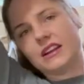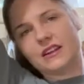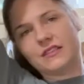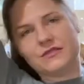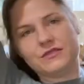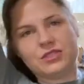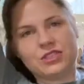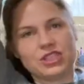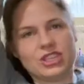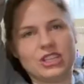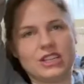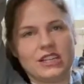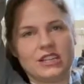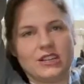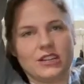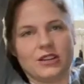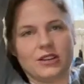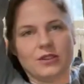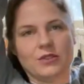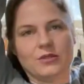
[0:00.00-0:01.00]
of
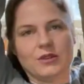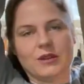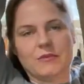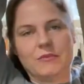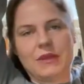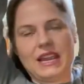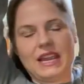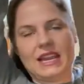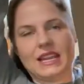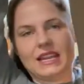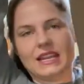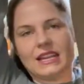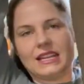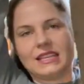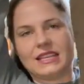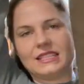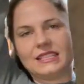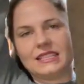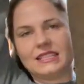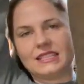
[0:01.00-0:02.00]
chino
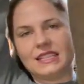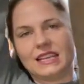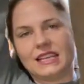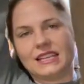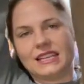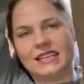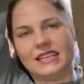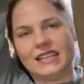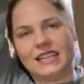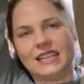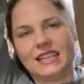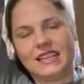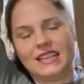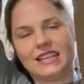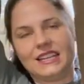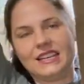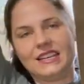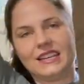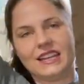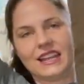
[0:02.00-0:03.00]
pants.
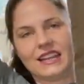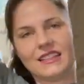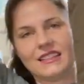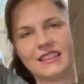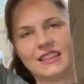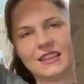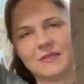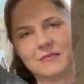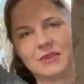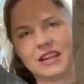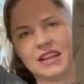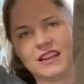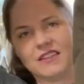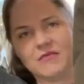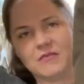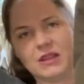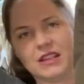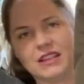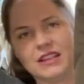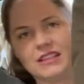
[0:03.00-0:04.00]
Again, I think I'm gonna have
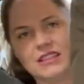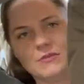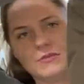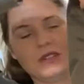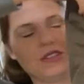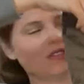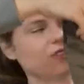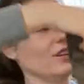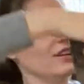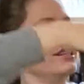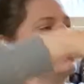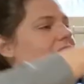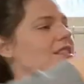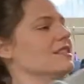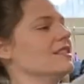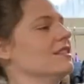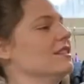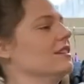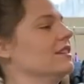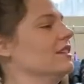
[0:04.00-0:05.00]
my husband try these
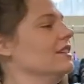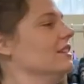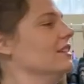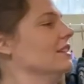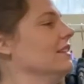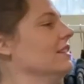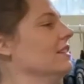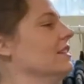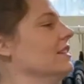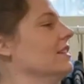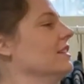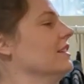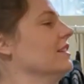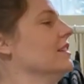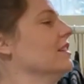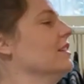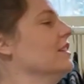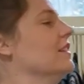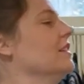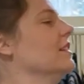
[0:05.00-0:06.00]
on.
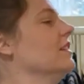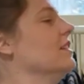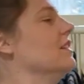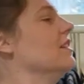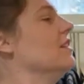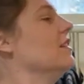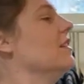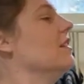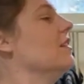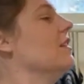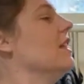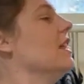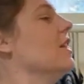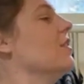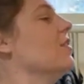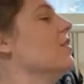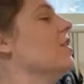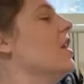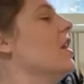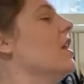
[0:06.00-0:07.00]
They
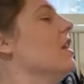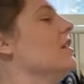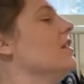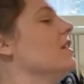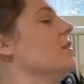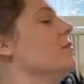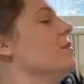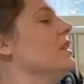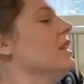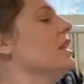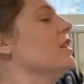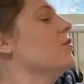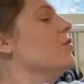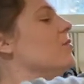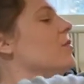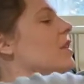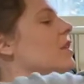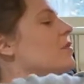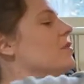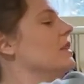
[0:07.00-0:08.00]
are not the Banana
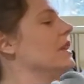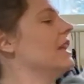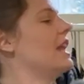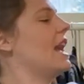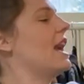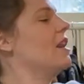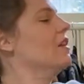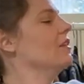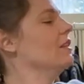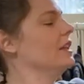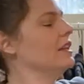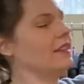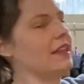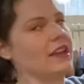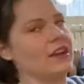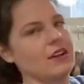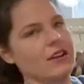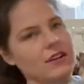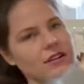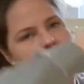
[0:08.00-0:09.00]
Republic outlet. They
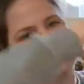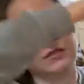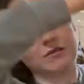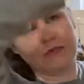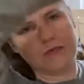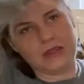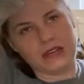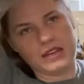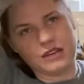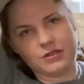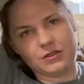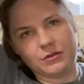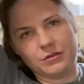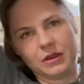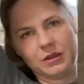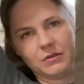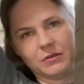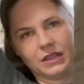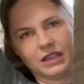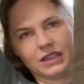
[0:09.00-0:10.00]
are Banana
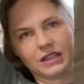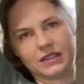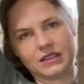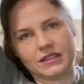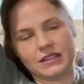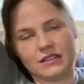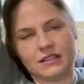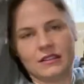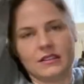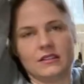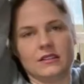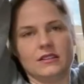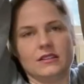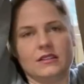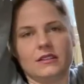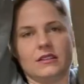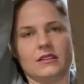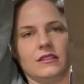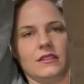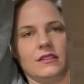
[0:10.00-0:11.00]
Republic,
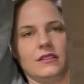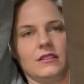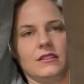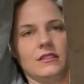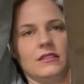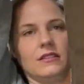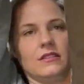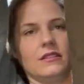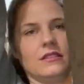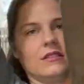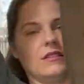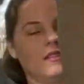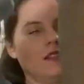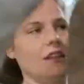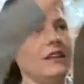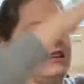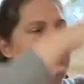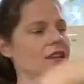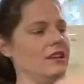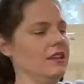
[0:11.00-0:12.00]

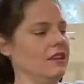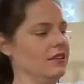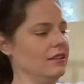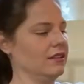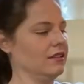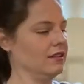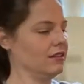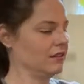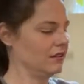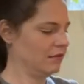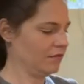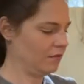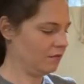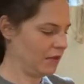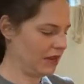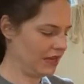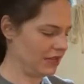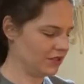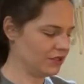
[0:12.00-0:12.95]
the main